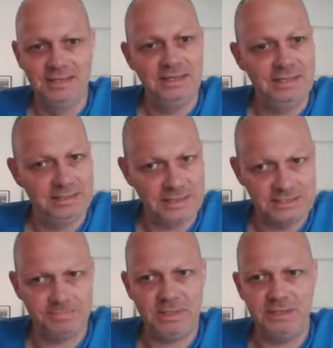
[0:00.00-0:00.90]
He
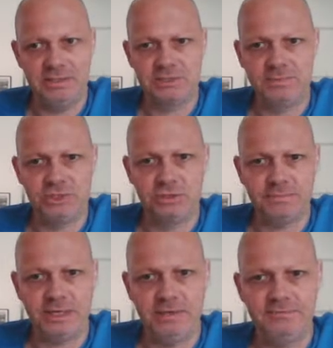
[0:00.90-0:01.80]
does play this
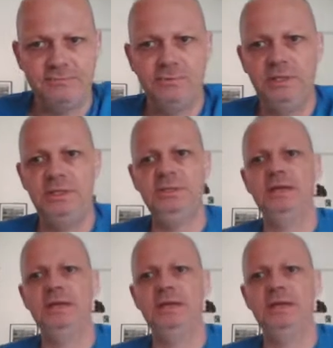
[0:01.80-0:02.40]
bishop a3,